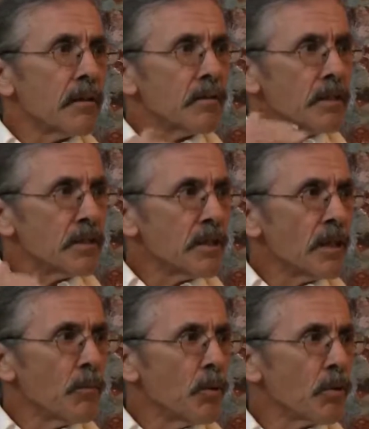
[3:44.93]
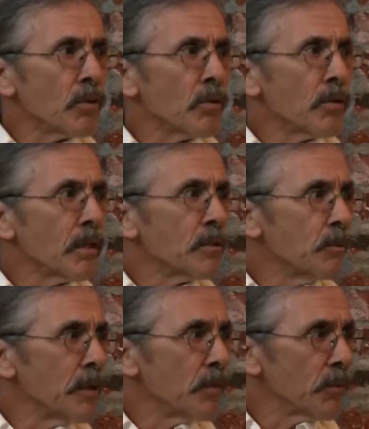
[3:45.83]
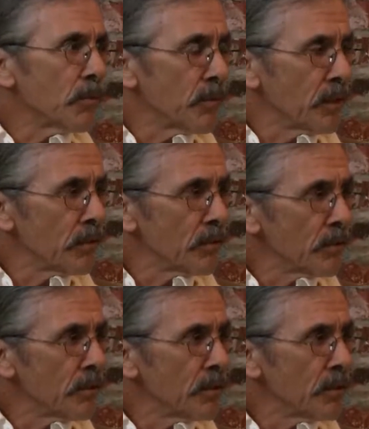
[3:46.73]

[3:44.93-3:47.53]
of the same order that's being revealed